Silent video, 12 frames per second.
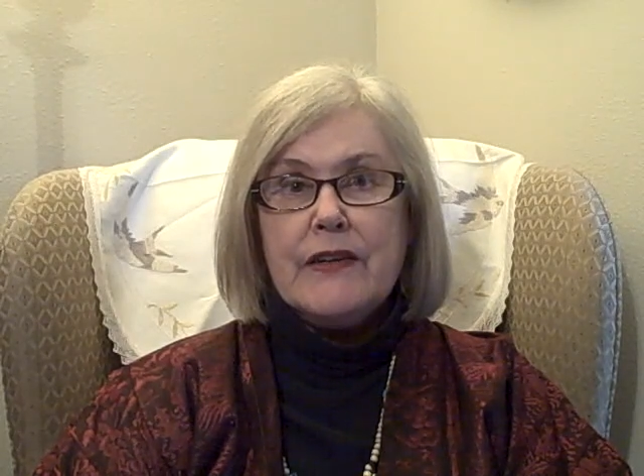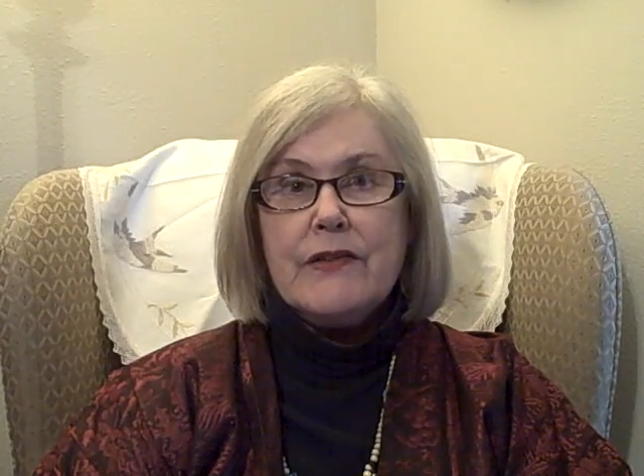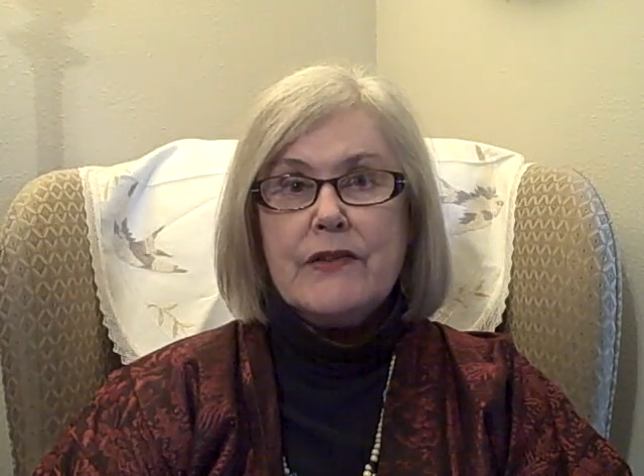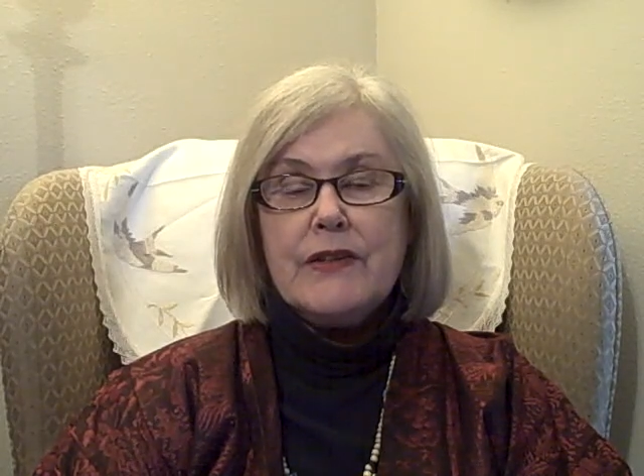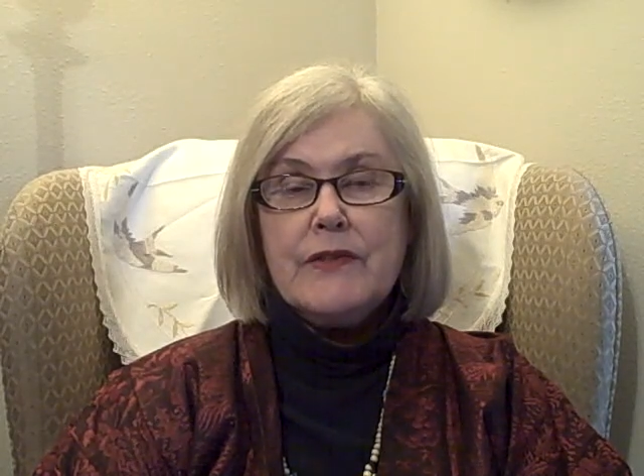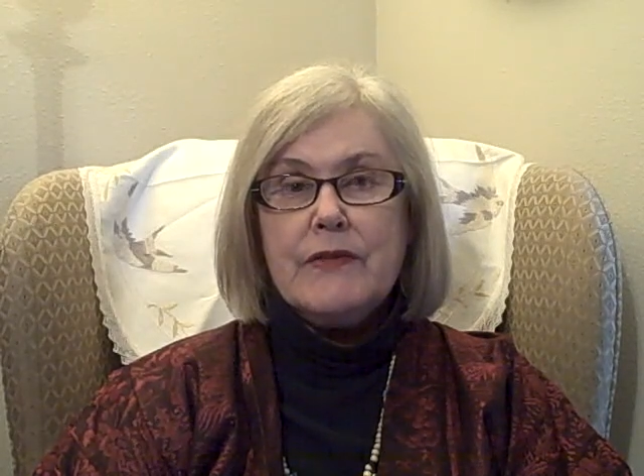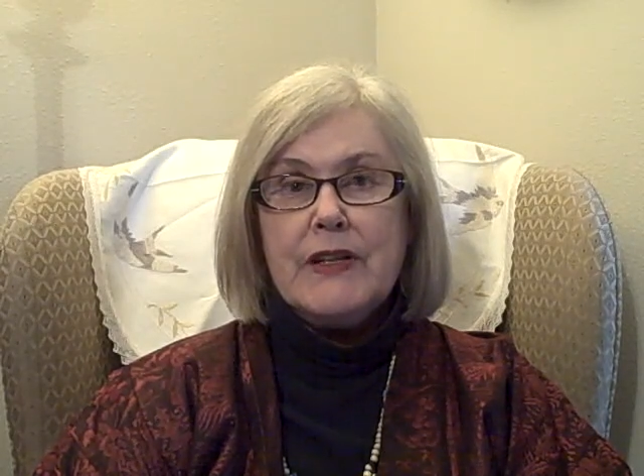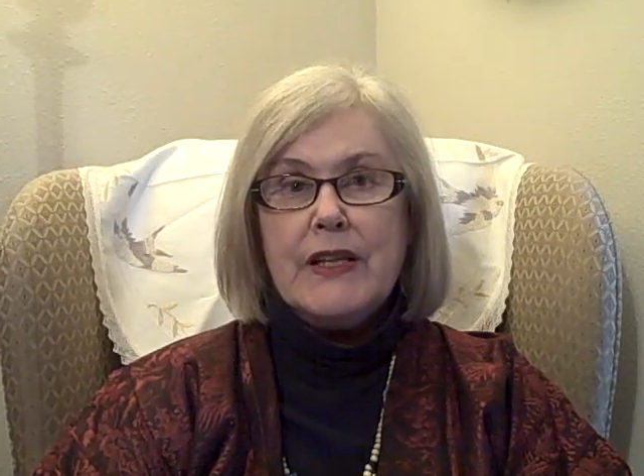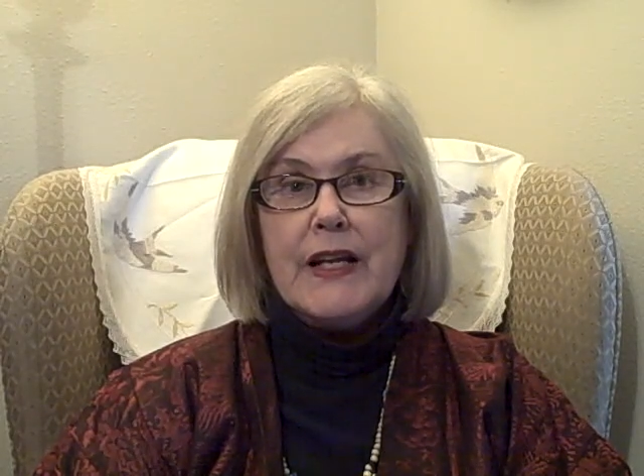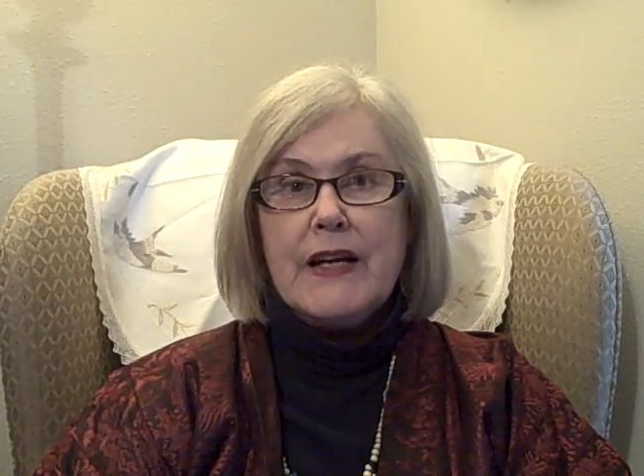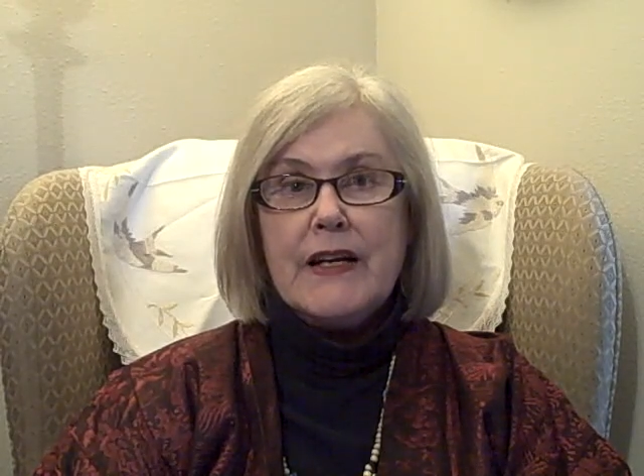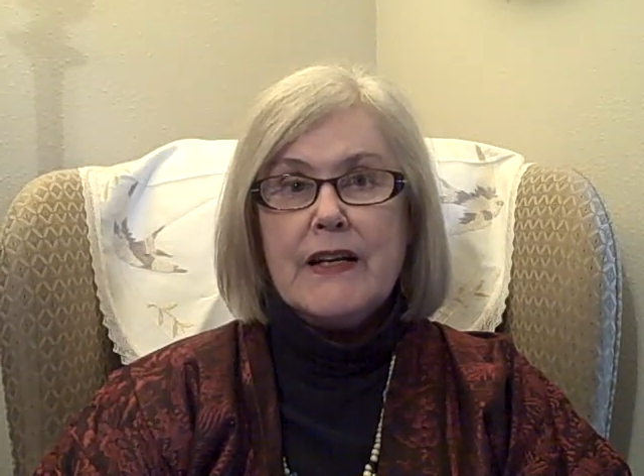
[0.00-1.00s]
out and
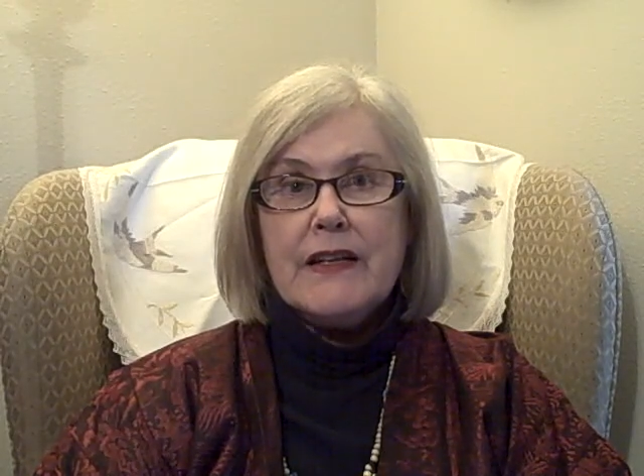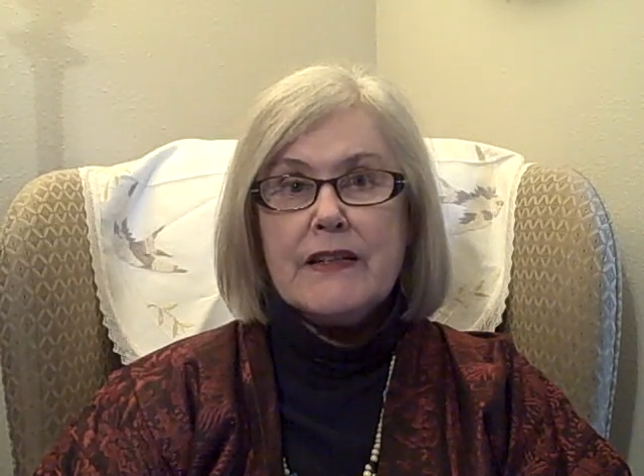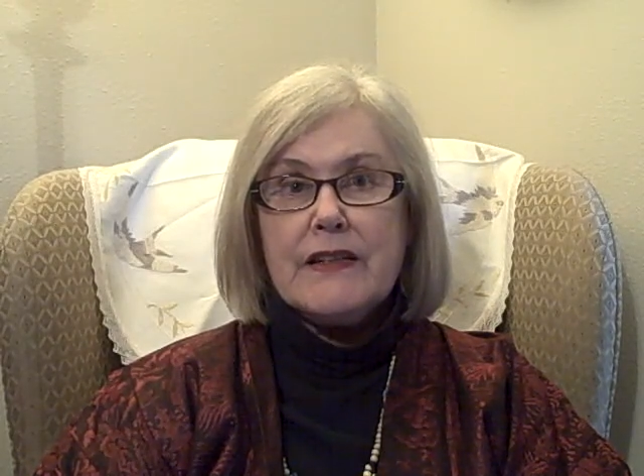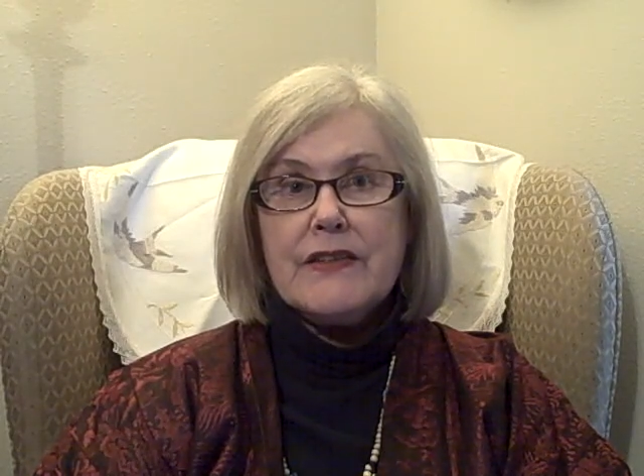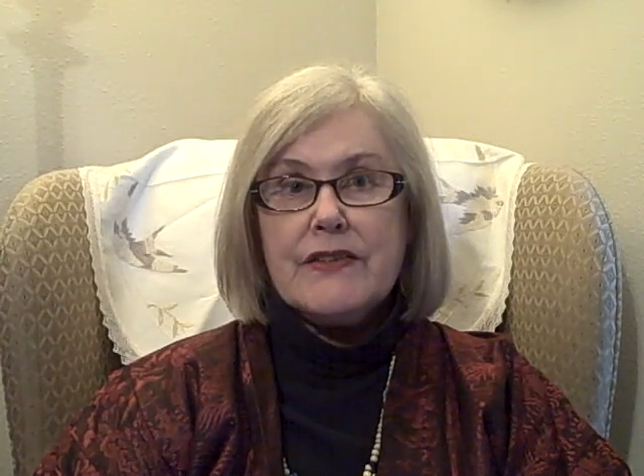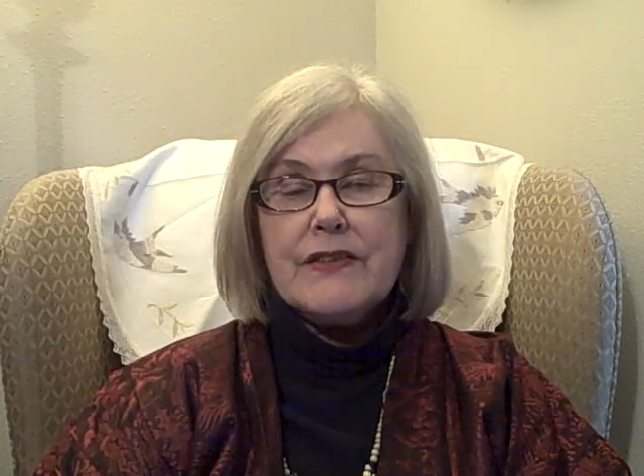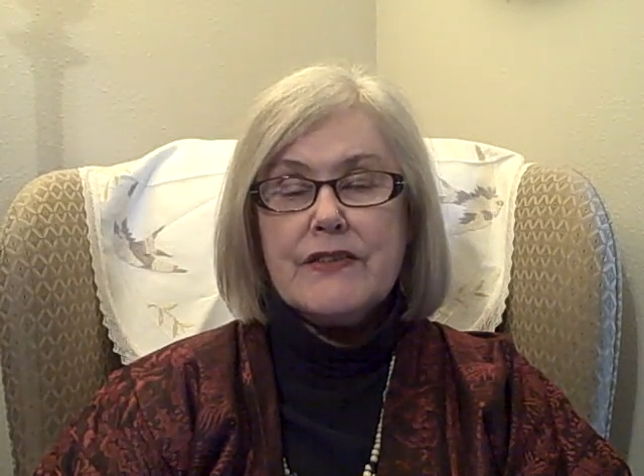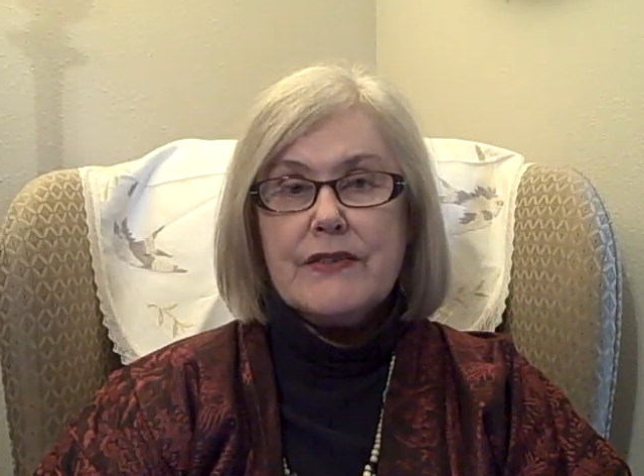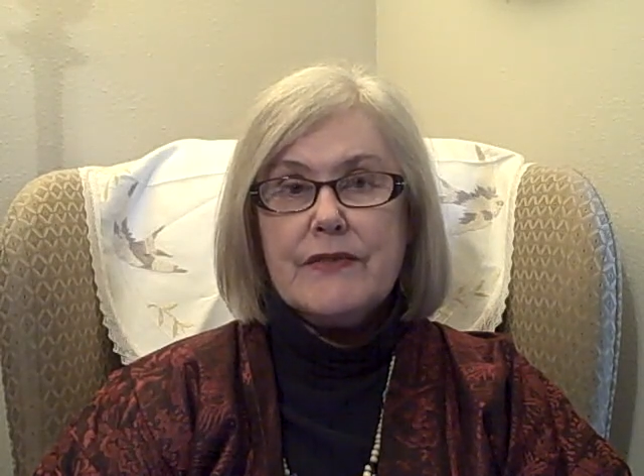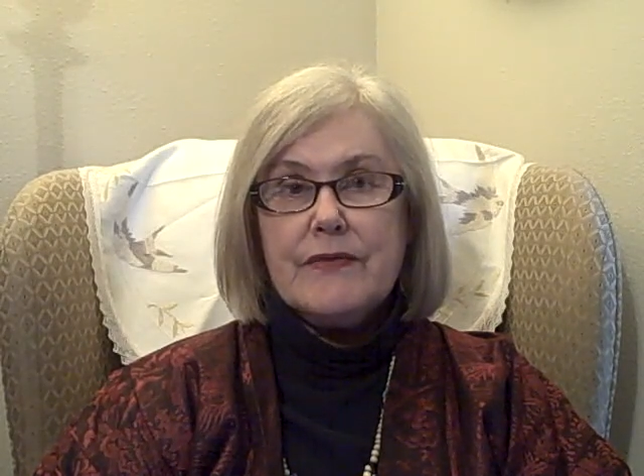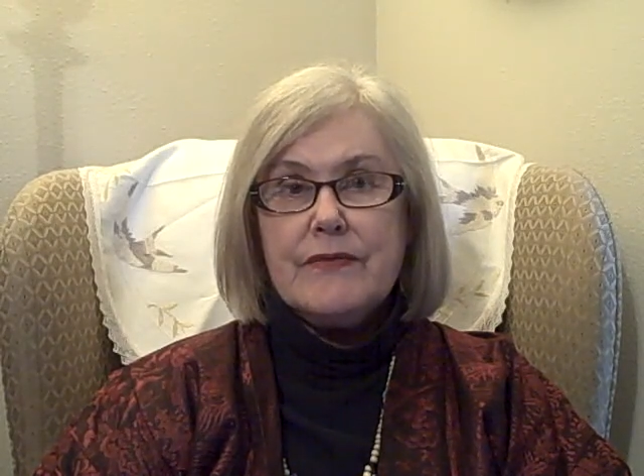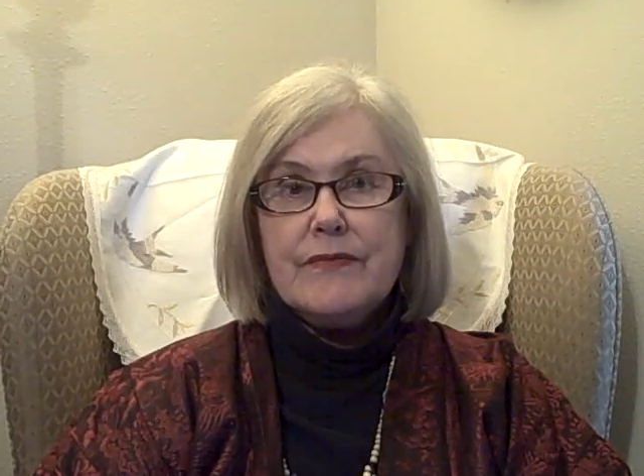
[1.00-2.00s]
relax.